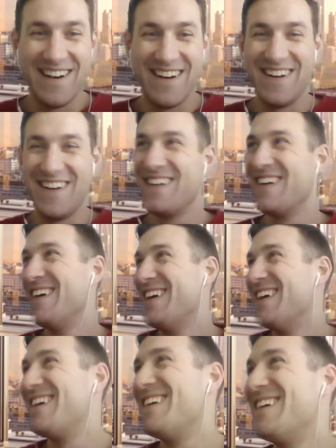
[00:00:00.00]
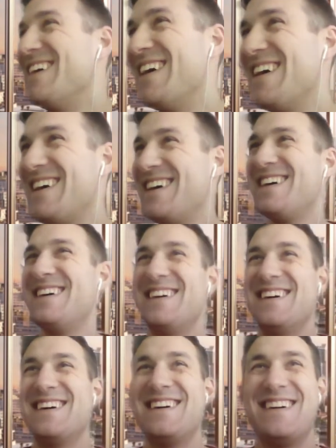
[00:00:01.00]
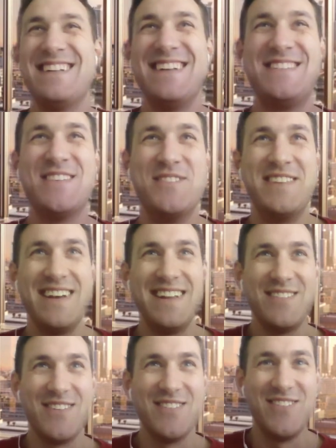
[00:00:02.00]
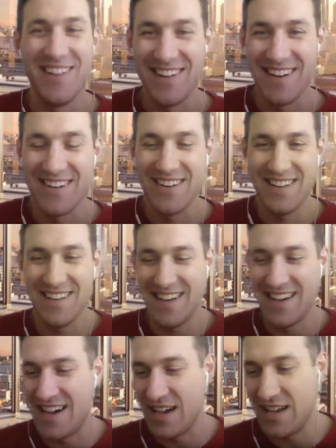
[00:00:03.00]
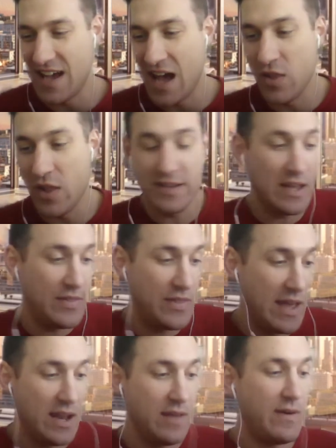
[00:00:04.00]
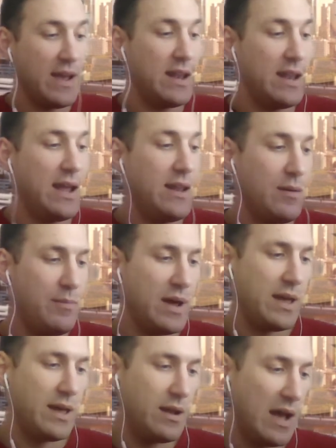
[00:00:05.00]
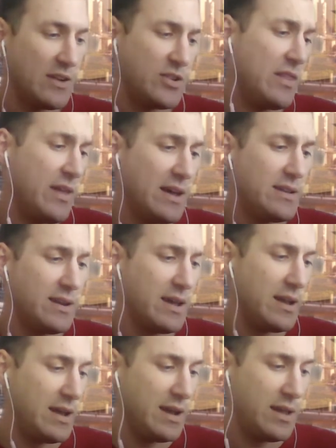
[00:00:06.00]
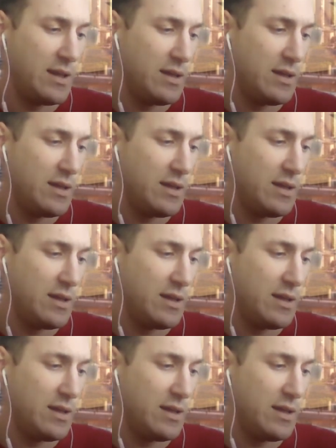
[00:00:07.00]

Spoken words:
Oh, yeah. I'll eat some ziti from Molinari. I'd like to get the 80. If I get an 80, I'm betting it. Actually, I think I did get an 80.